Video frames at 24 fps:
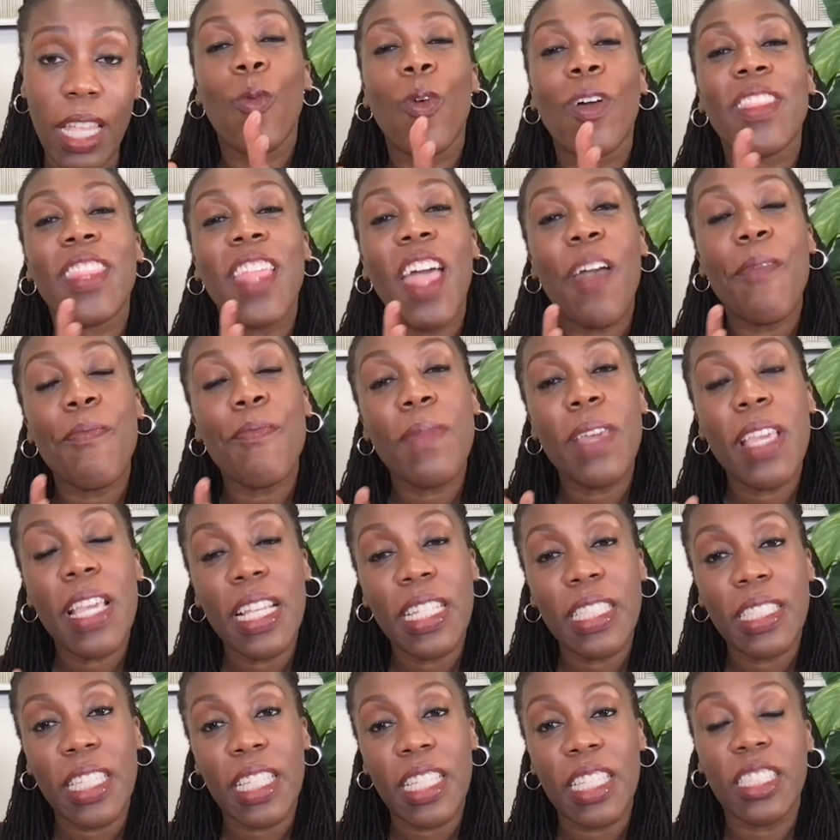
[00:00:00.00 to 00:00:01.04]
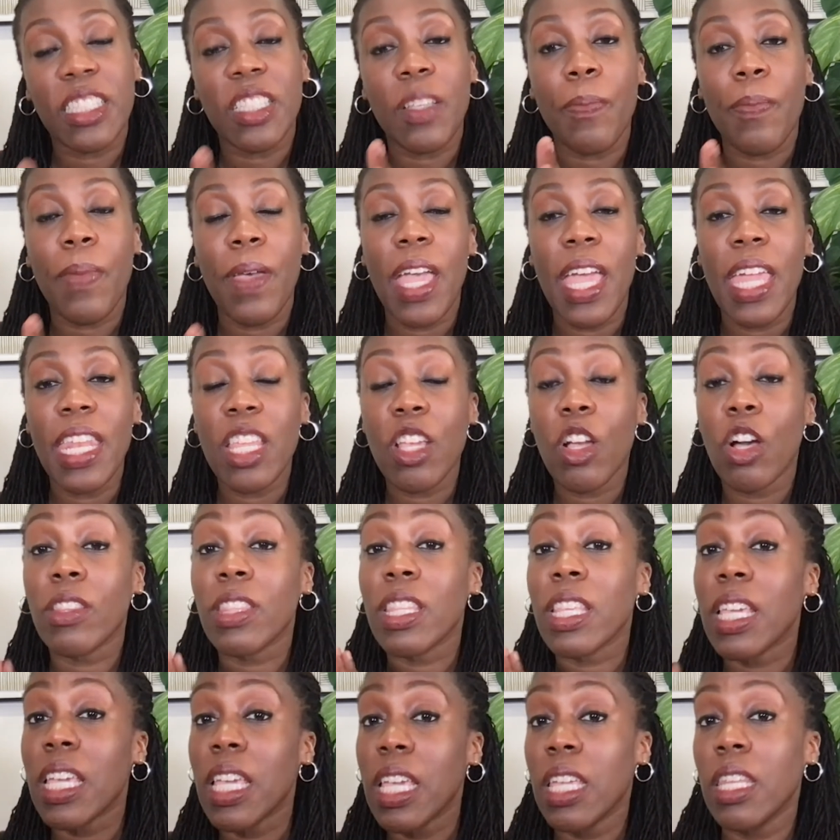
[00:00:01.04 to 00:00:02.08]
What that means is depending on
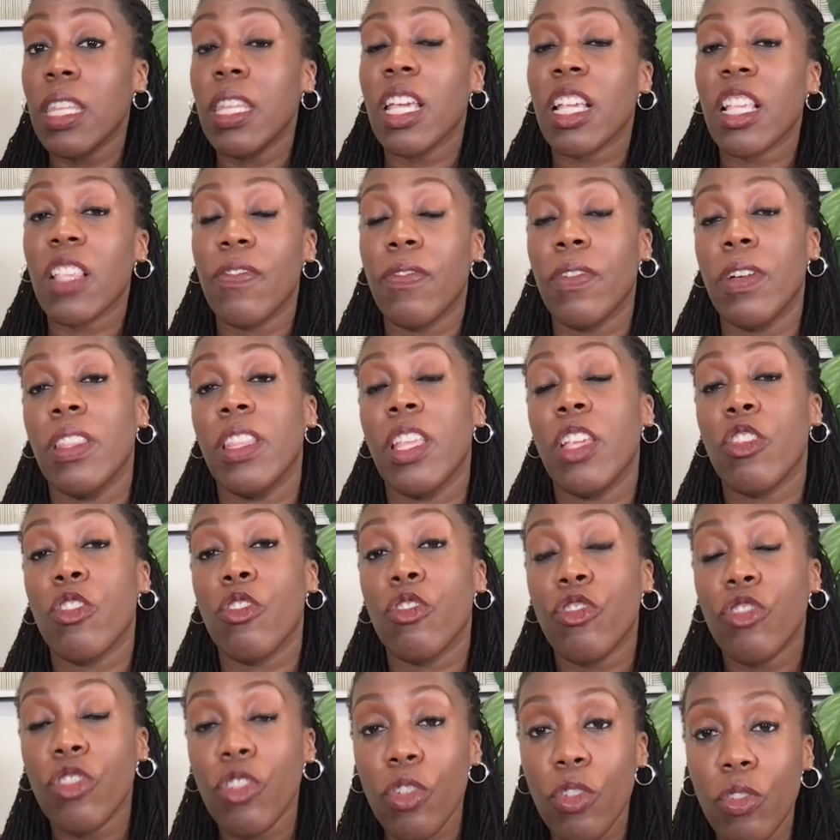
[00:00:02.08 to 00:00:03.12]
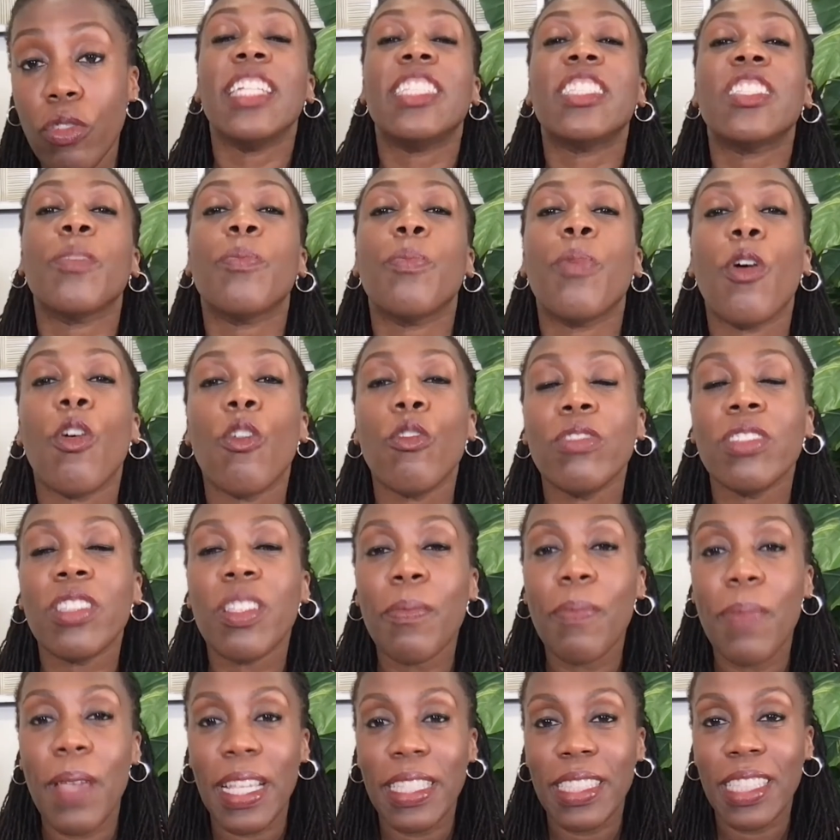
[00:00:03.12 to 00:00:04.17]
the index fund that you choose, it's supposed to
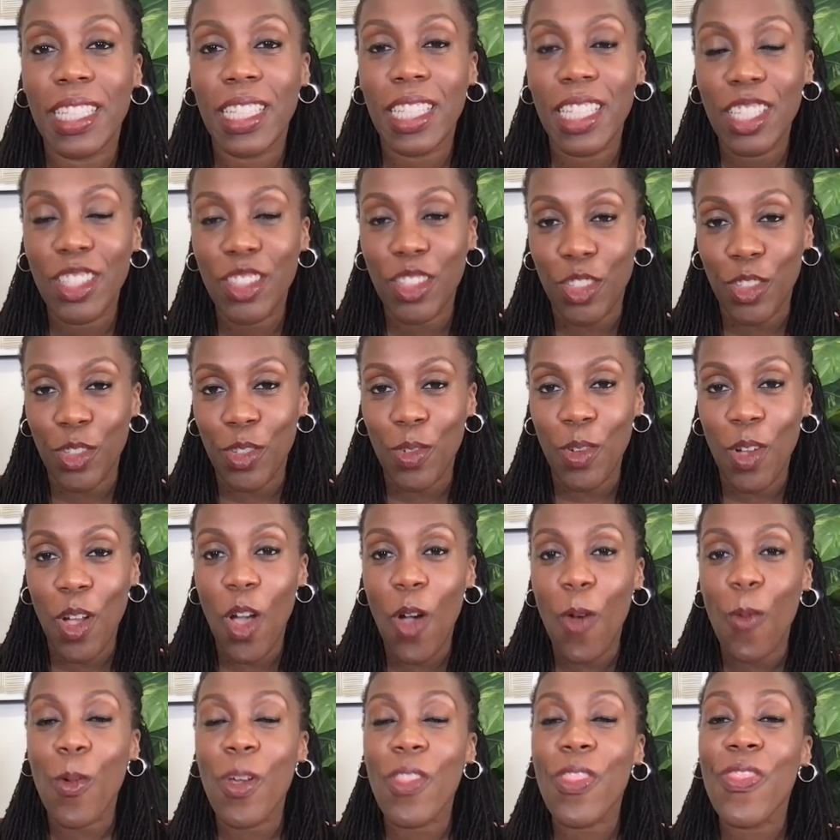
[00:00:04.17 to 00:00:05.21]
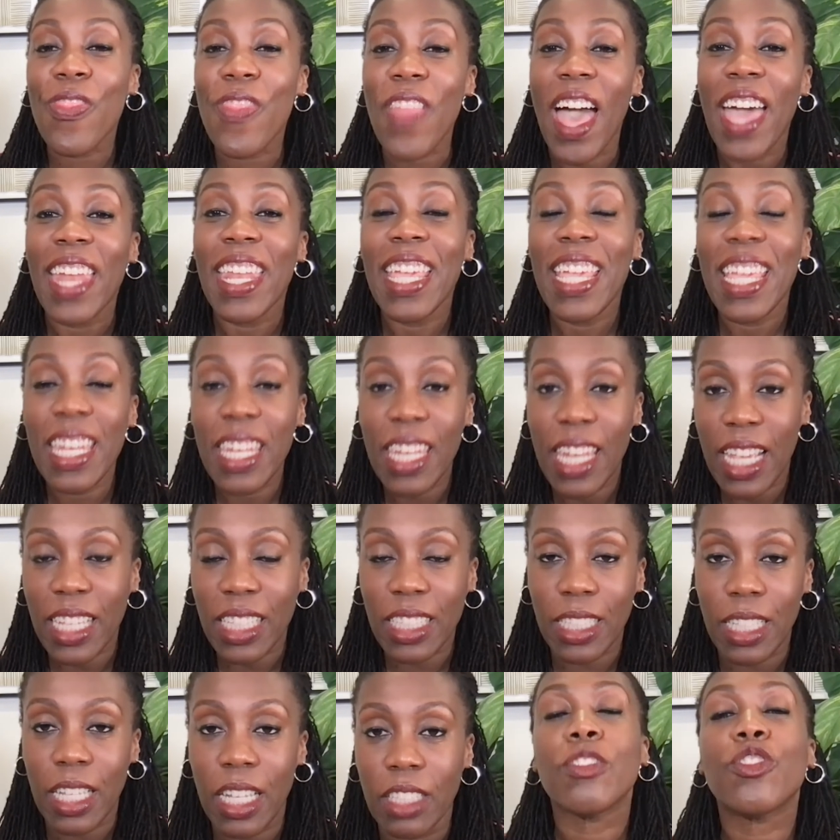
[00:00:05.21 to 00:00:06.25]
basically do what that index
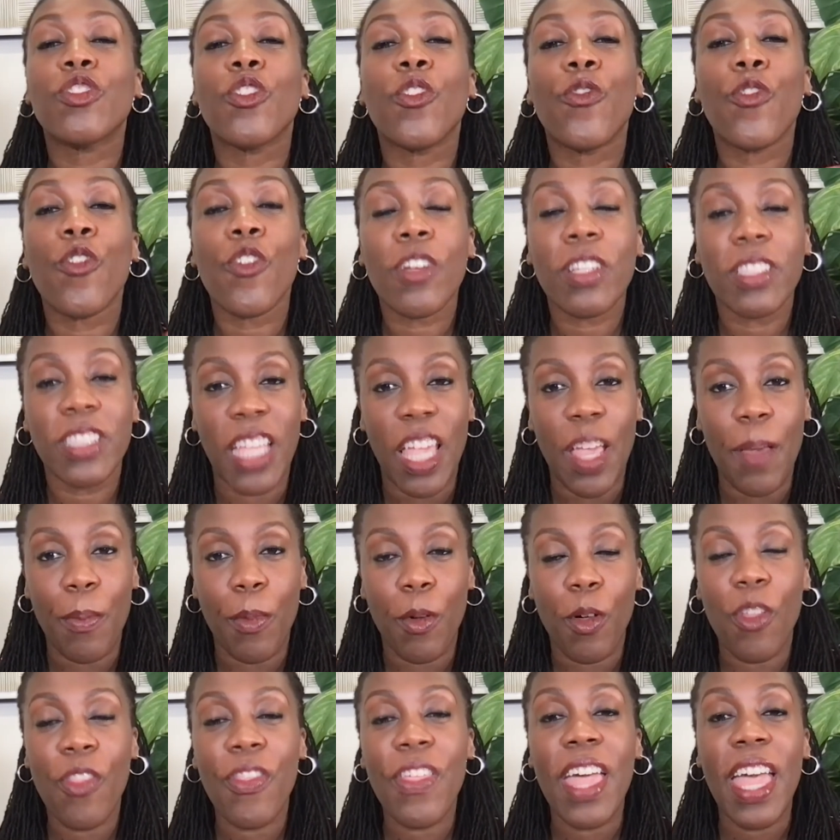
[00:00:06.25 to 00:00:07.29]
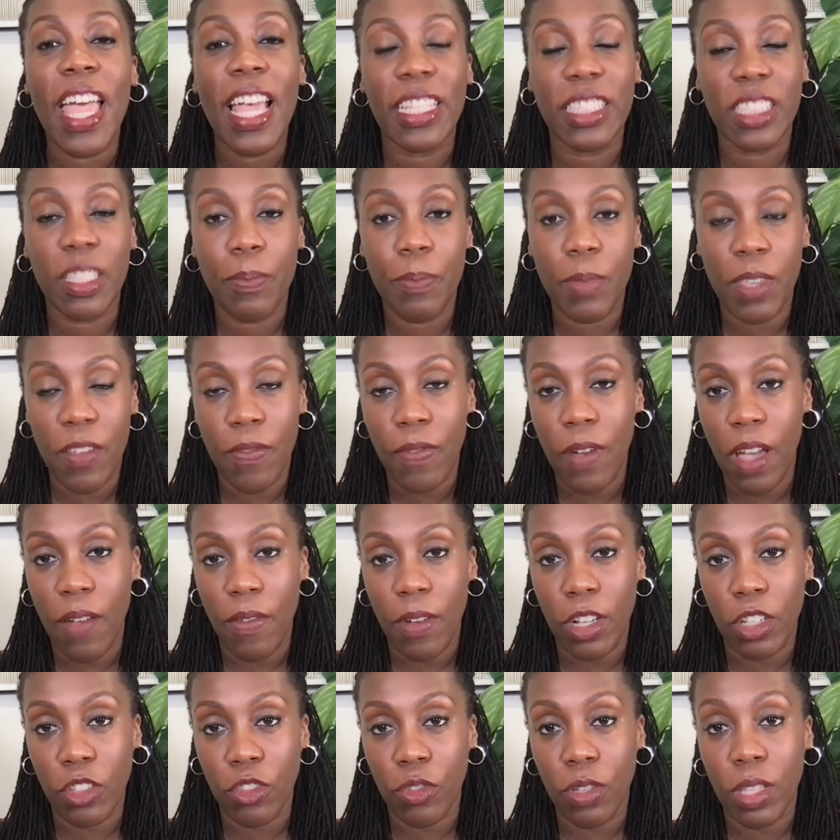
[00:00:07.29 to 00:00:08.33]
does. So for example, the S&P
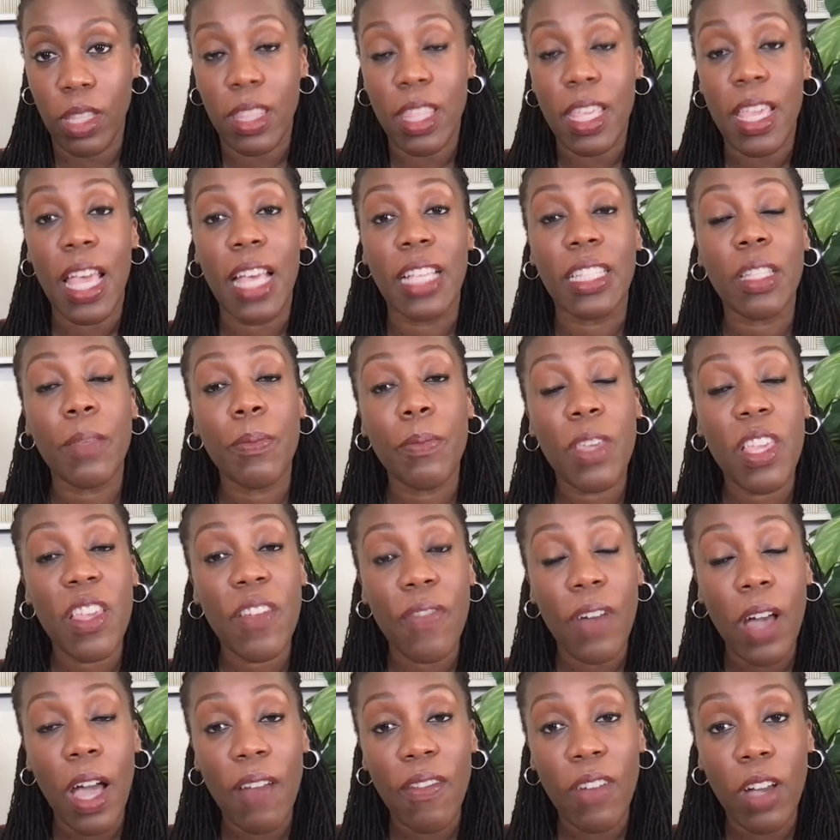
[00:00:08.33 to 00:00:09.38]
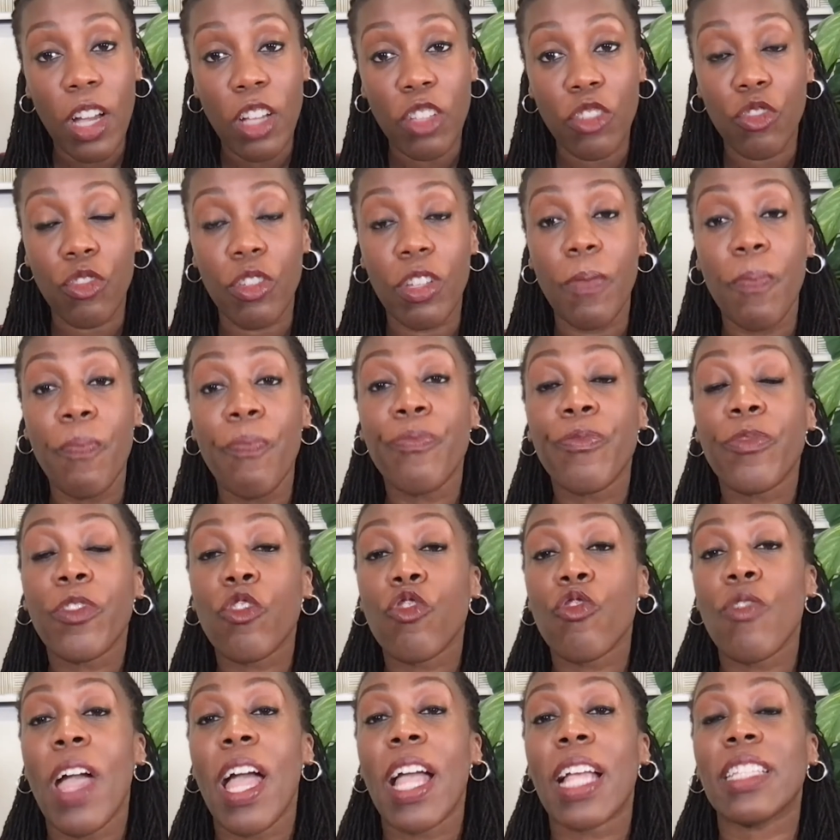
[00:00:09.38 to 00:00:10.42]
500. The S&P 500
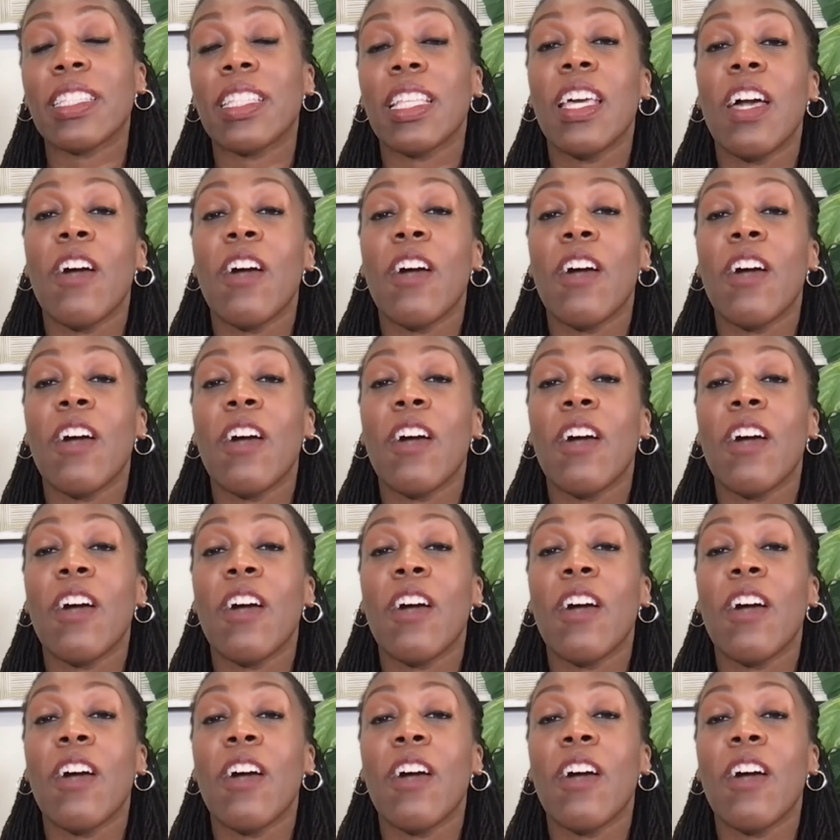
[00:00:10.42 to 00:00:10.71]
tracks